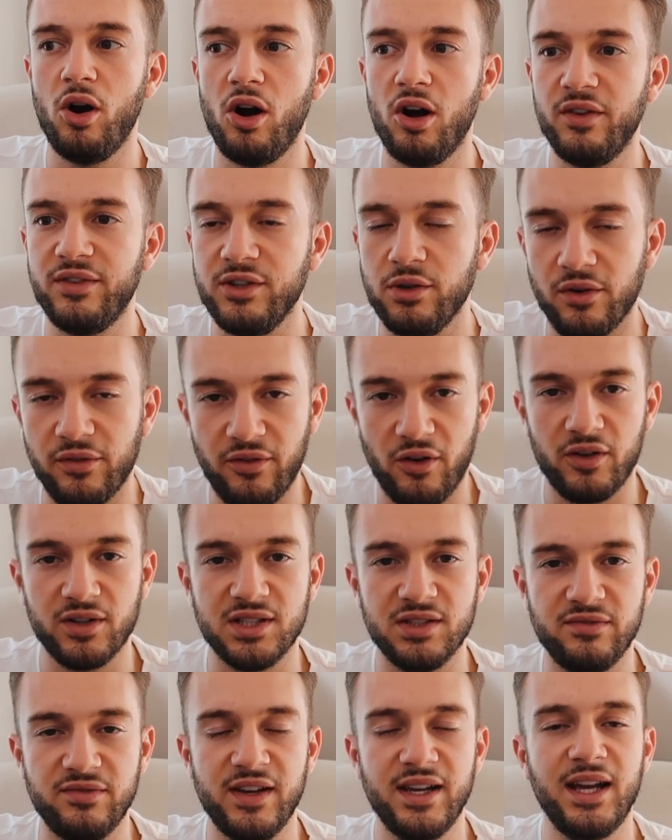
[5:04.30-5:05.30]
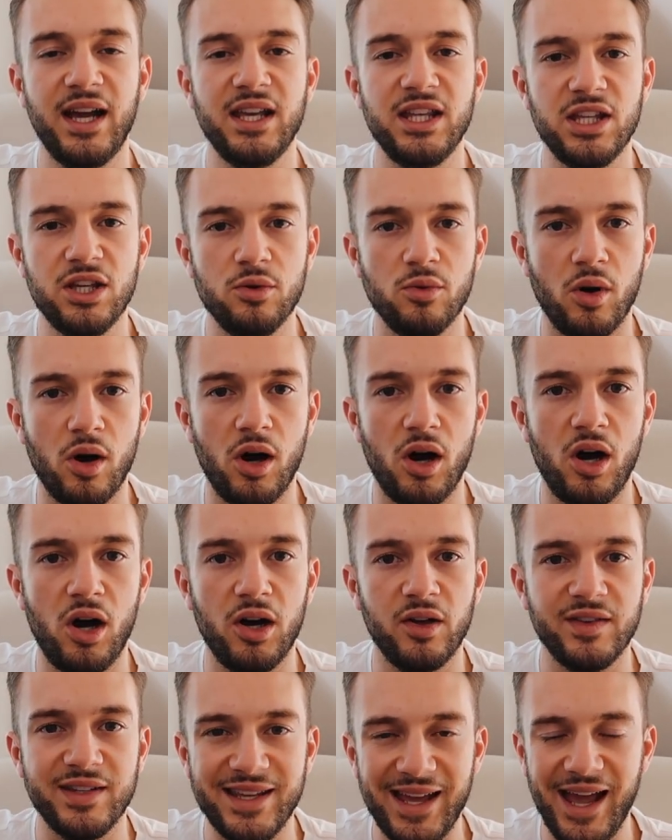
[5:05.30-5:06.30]
are the authority figure you
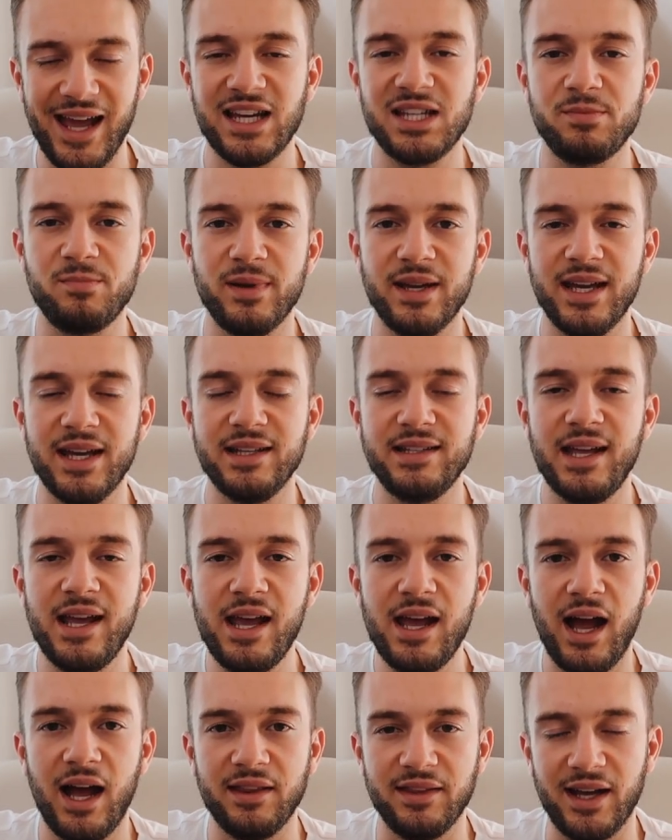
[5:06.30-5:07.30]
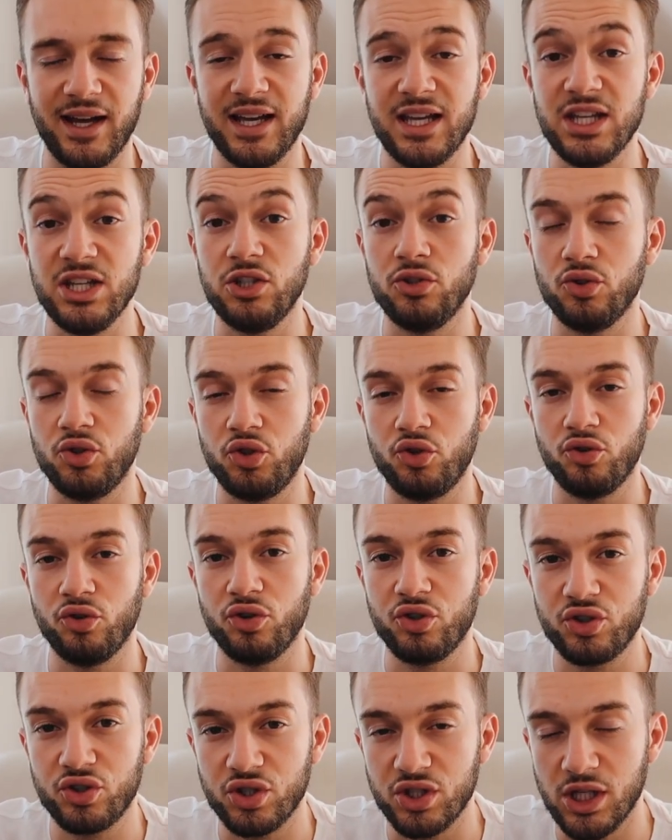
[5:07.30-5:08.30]
are the expert and that he should
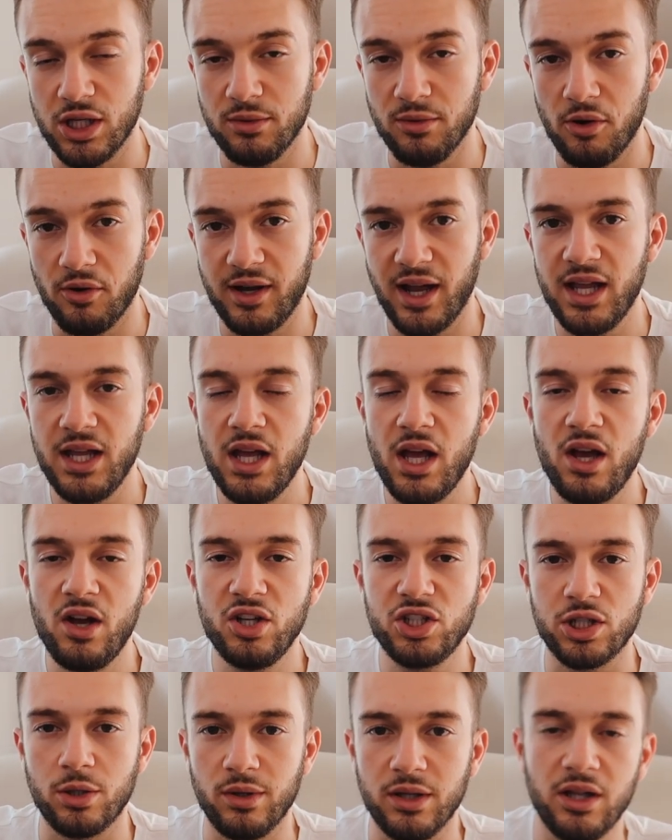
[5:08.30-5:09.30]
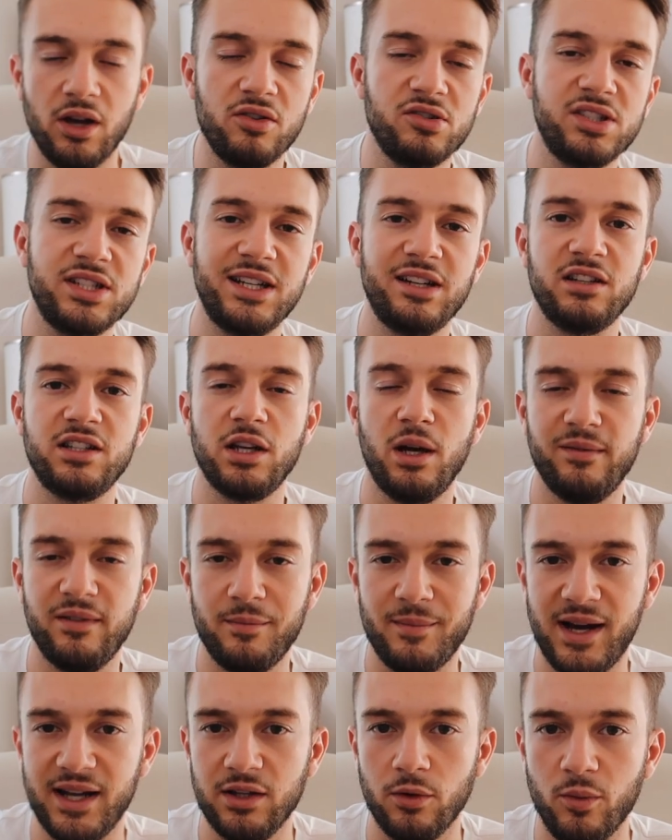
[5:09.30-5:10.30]
trust you okay so alongside a top
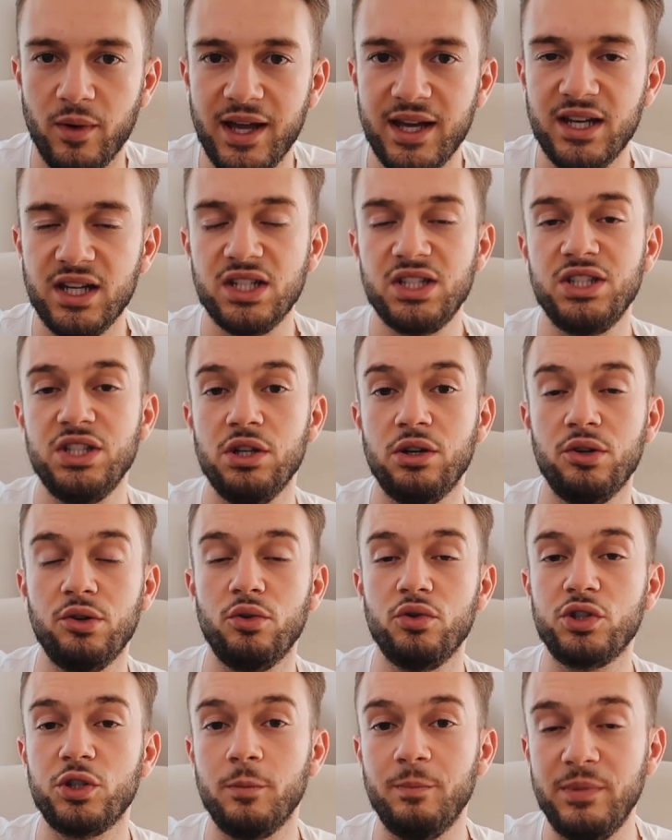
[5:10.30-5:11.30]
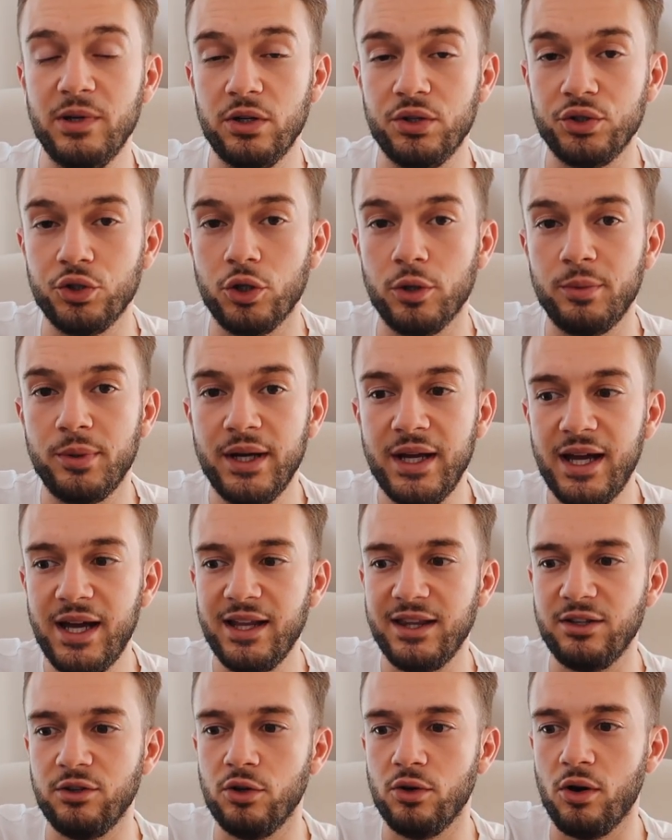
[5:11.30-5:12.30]
of mind awareness you can also build up
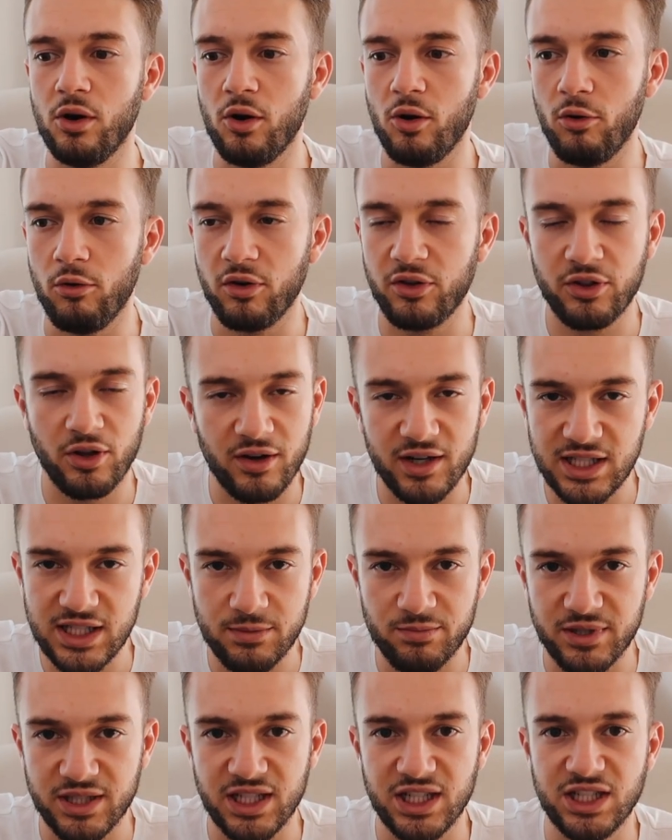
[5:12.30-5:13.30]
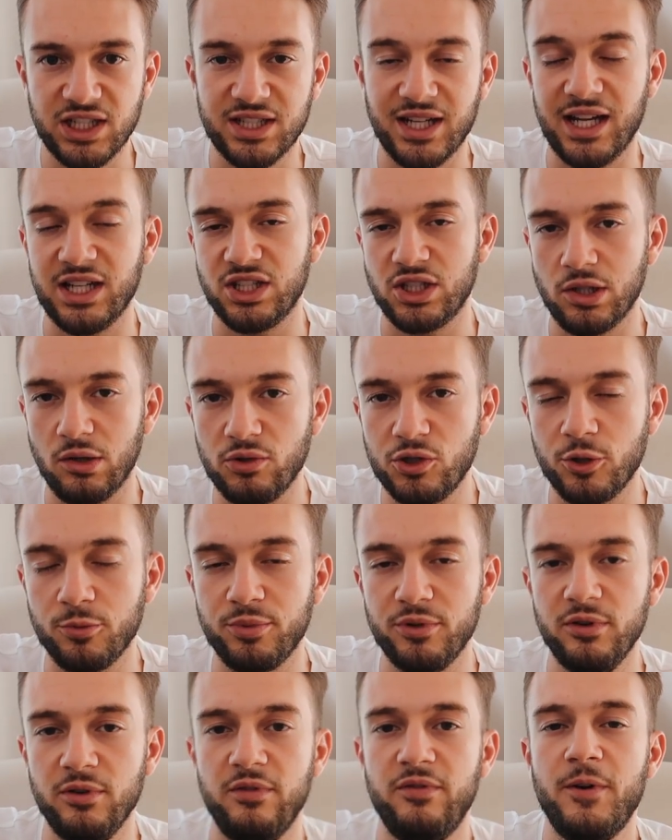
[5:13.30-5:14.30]
the authority position and social
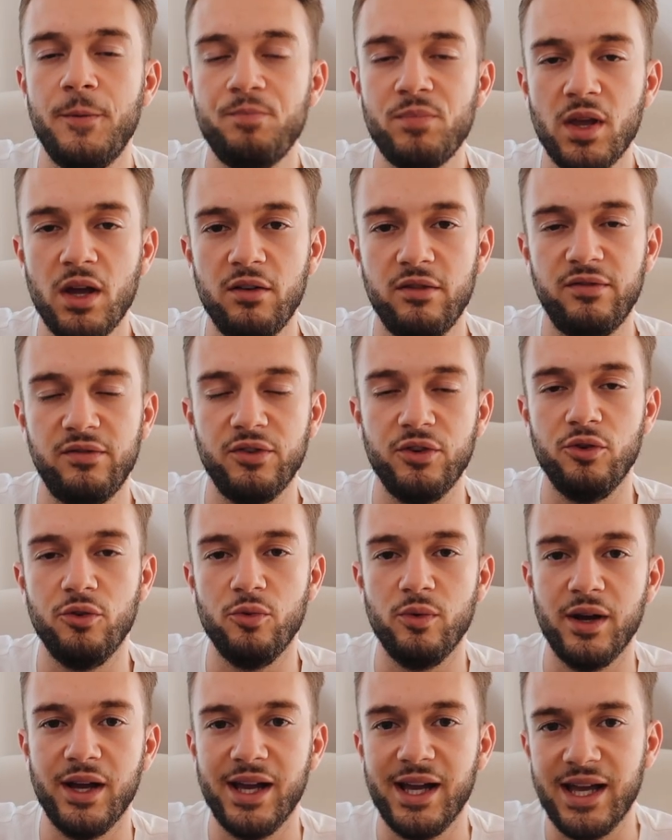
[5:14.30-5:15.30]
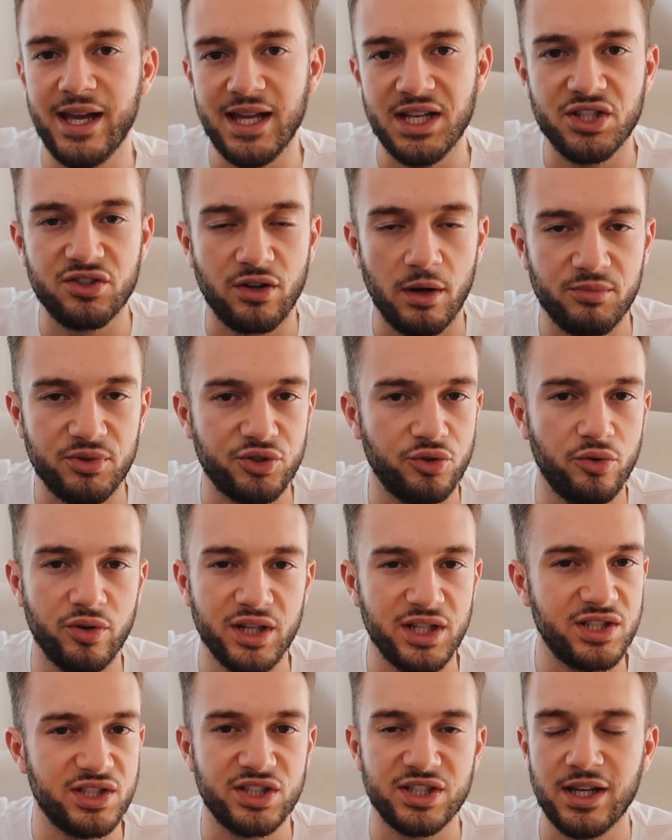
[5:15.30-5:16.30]
proof through uh, Instagram
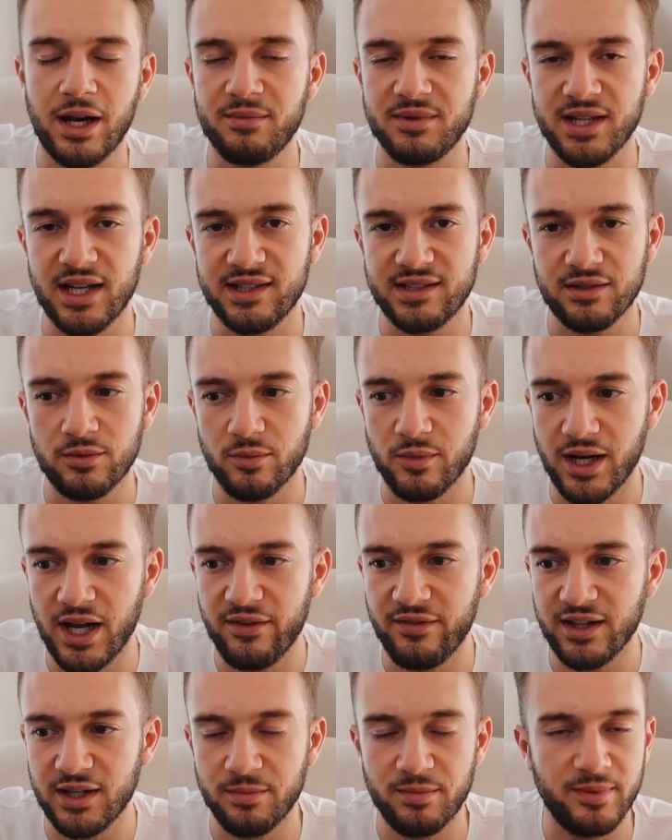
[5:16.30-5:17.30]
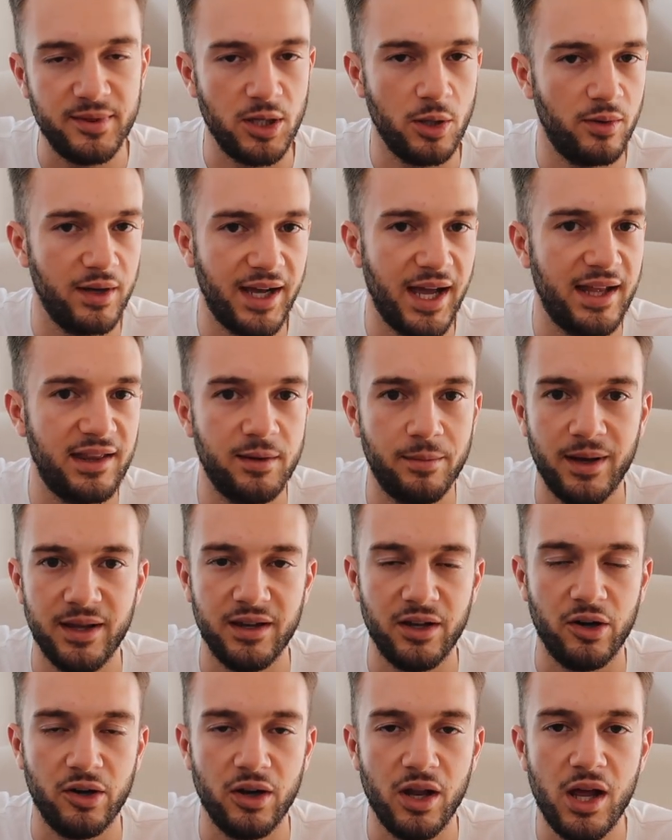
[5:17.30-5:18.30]
stories and Snapchat and whatever, you know, again,
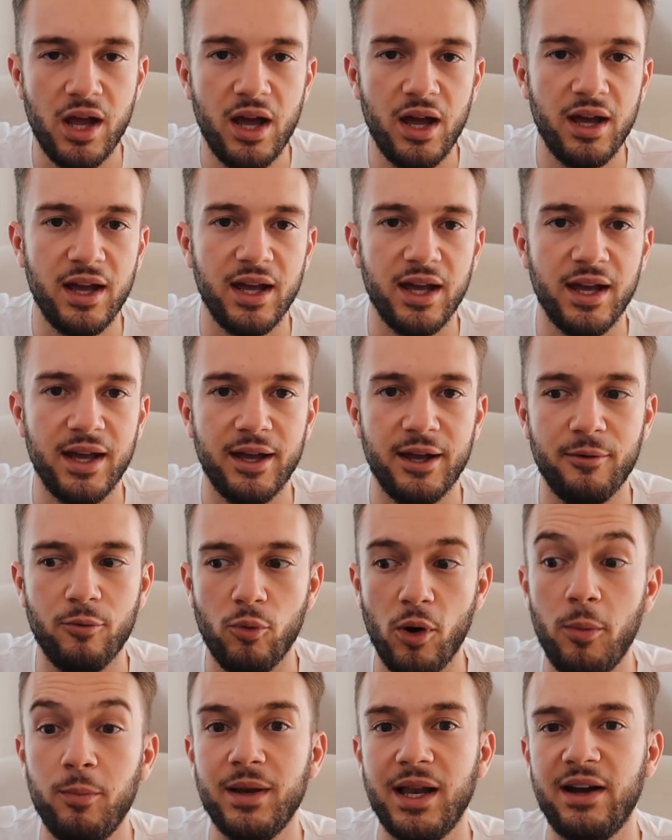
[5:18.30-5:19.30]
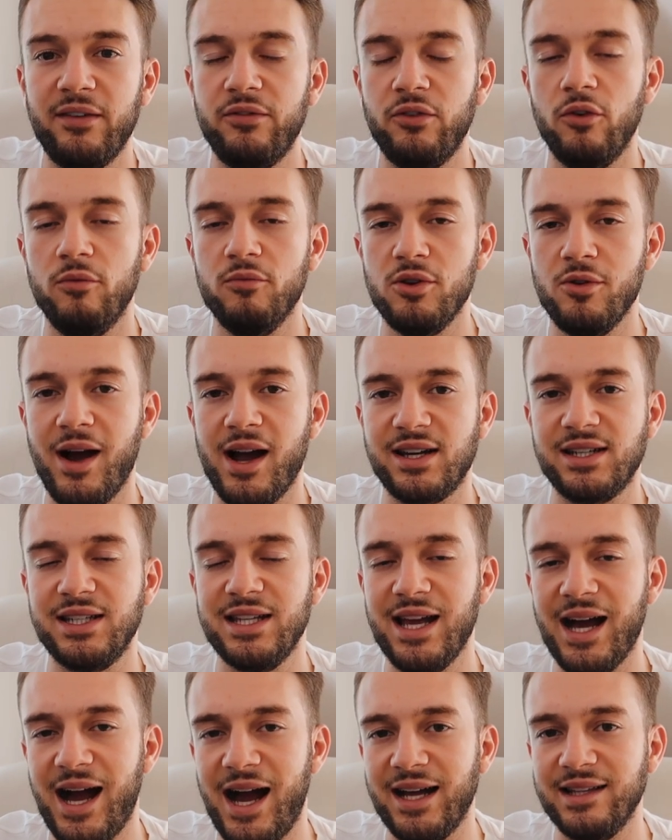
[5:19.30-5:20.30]
depending on uh, what platform you
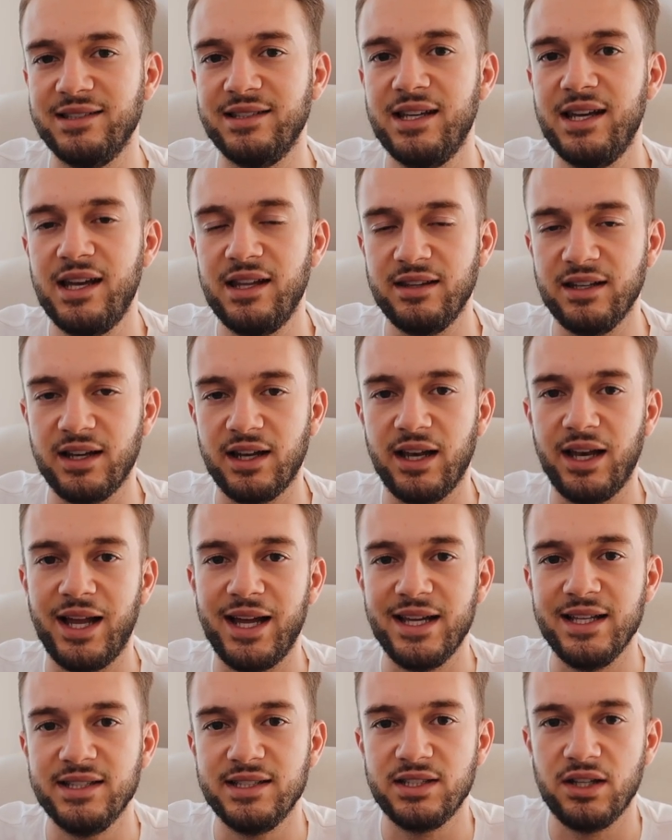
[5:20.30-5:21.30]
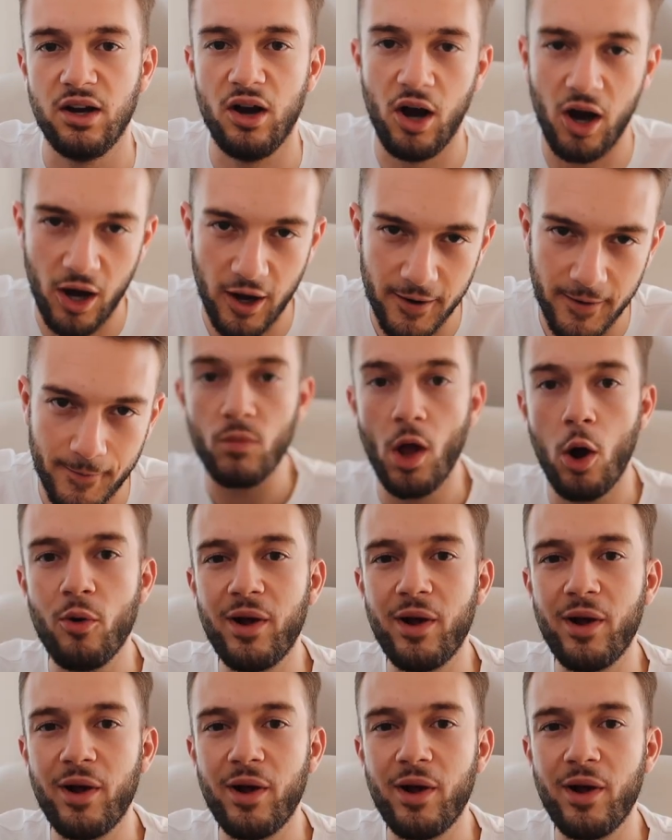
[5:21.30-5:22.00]
actually add the client on.